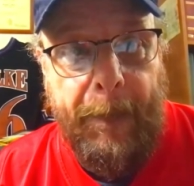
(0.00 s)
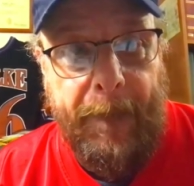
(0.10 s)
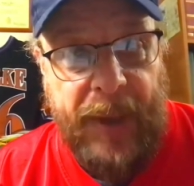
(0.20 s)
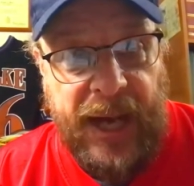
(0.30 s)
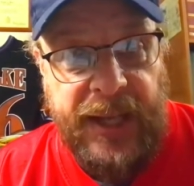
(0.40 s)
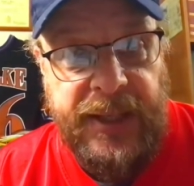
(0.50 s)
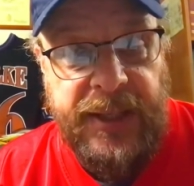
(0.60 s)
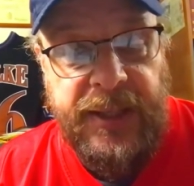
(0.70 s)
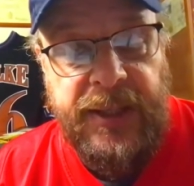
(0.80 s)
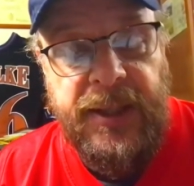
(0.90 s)
but
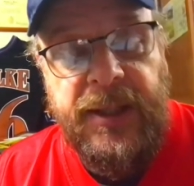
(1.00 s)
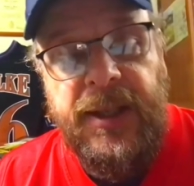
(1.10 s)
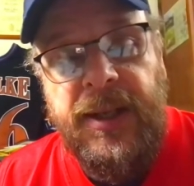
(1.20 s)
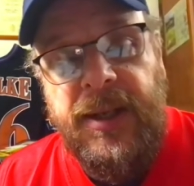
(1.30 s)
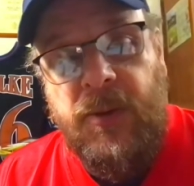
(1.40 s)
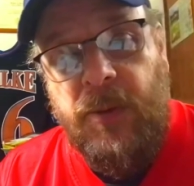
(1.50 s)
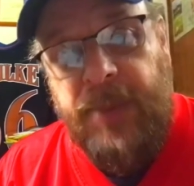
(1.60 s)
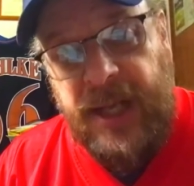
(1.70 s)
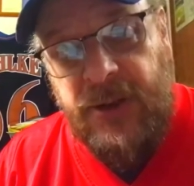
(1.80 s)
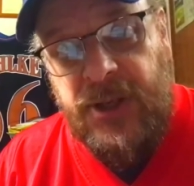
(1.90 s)
would
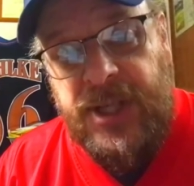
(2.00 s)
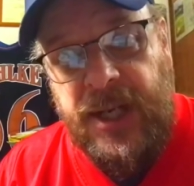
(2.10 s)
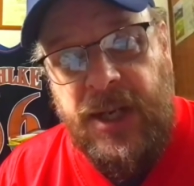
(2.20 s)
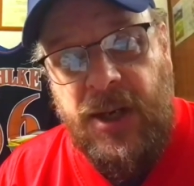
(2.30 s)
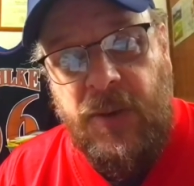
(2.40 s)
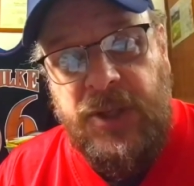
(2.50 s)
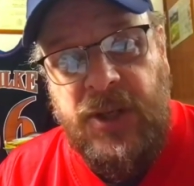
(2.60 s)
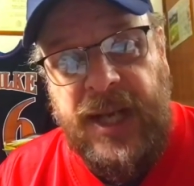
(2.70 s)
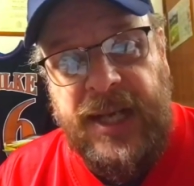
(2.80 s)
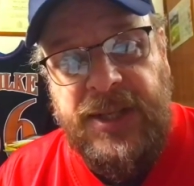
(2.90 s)
be interested to know what
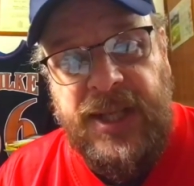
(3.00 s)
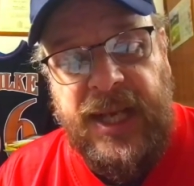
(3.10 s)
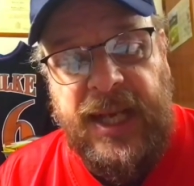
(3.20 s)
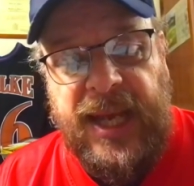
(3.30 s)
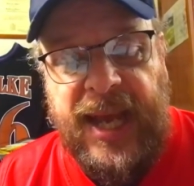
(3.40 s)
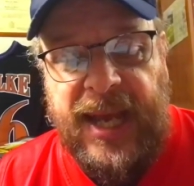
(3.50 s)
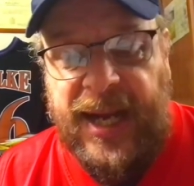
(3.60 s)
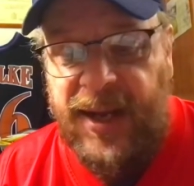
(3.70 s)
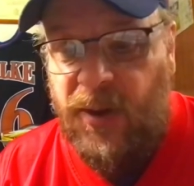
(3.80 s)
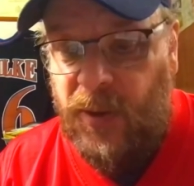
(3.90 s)
you guys think. And
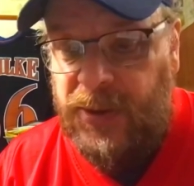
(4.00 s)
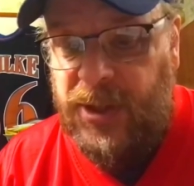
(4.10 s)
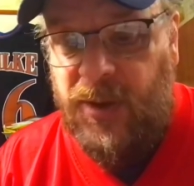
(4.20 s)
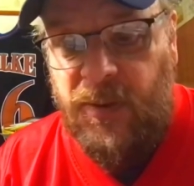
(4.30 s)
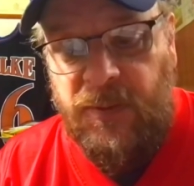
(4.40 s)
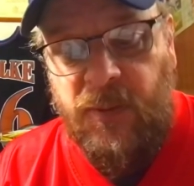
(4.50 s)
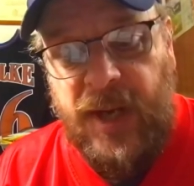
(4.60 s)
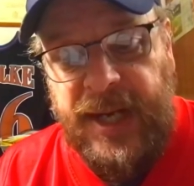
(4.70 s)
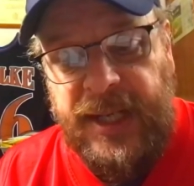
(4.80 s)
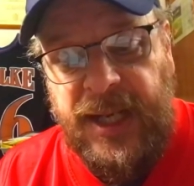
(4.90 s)
I also
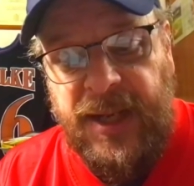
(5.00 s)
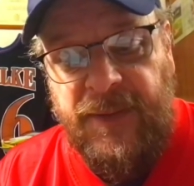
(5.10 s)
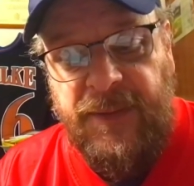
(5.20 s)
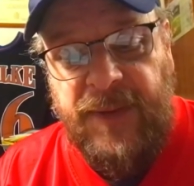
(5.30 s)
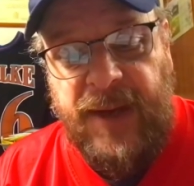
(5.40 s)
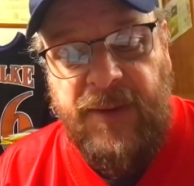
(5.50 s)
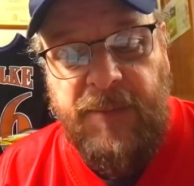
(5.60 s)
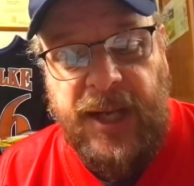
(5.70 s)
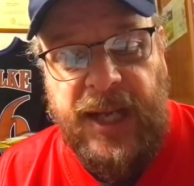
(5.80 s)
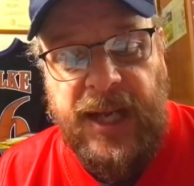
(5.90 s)
wanted to give
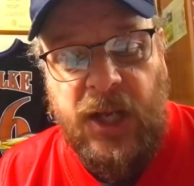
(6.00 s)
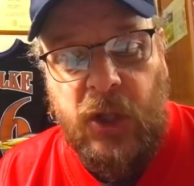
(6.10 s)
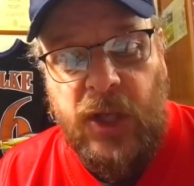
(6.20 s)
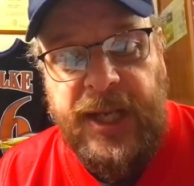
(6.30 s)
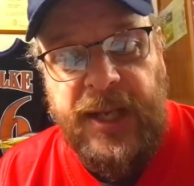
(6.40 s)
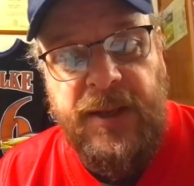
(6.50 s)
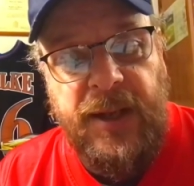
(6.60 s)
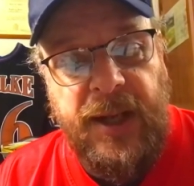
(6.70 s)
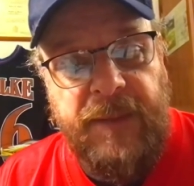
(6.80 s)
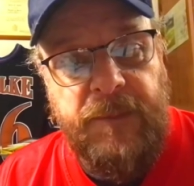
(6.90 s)
everybody a look at
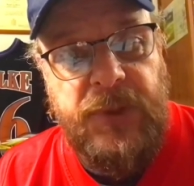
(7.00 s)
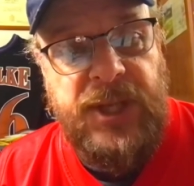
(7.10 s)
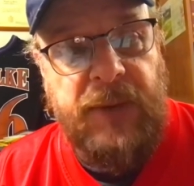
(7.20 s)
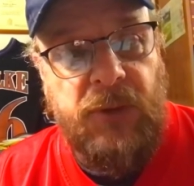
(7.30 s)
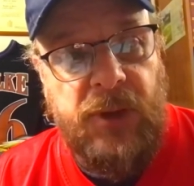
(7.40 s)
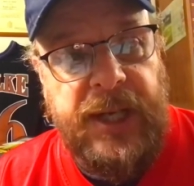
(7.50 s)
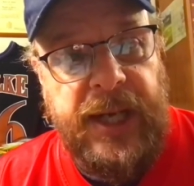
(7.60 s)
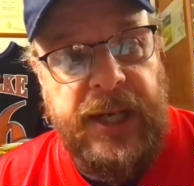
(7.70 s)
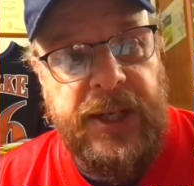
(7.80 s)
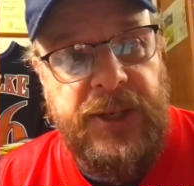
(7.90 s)
several
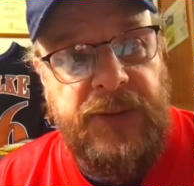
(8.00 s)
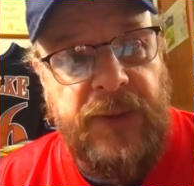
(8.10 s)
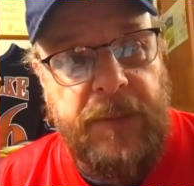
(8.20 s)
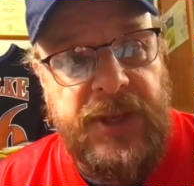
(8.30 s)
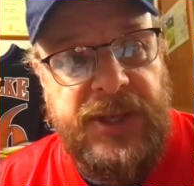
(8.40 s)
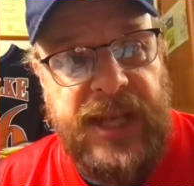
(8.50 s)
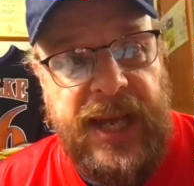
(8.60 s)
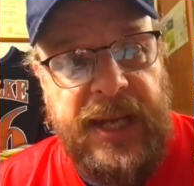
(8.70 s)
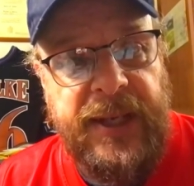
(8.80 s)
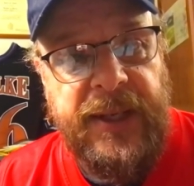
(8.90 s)
cards from the
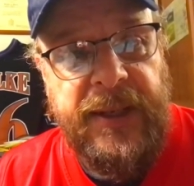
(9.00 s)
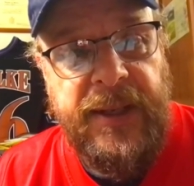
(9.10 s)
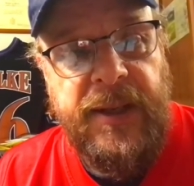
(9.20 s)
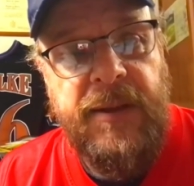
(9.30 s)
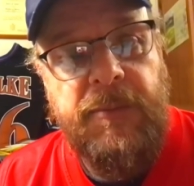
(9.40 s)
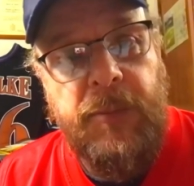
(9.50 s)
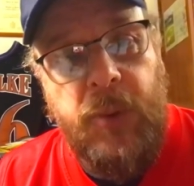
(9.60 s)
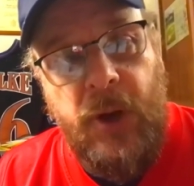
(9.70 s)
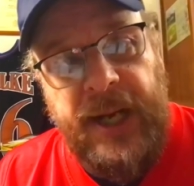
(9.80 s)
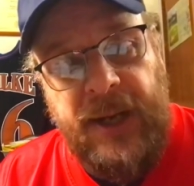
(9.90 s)
set,
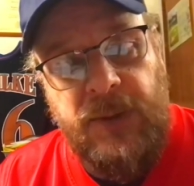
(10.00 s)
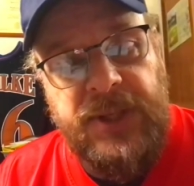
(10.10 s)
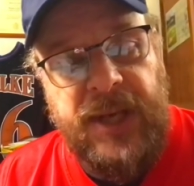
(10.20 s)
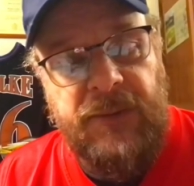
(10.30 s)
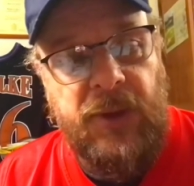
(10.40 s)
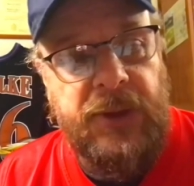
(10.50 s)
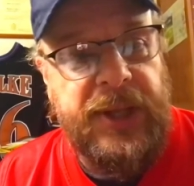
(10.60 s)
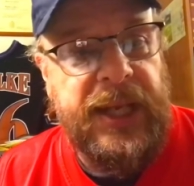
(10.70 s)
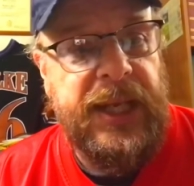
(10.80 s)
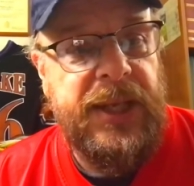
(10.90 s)
point out several
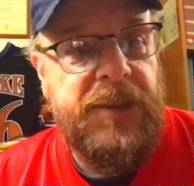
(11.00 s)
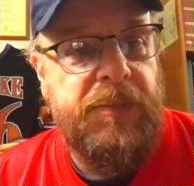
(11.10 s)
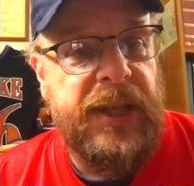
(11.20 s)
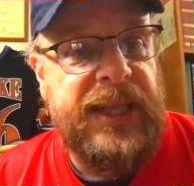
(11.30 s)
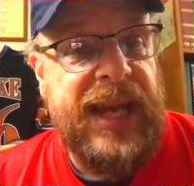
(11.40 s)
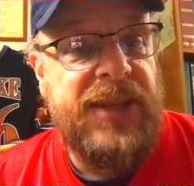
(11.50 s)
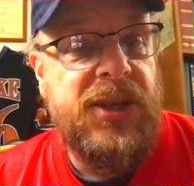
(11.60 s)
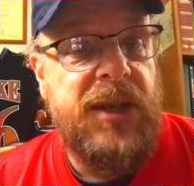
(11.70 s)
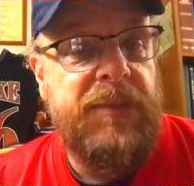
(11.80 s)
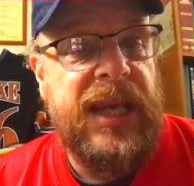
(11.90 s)
things, but that's
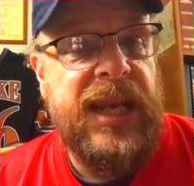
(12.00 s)
going to be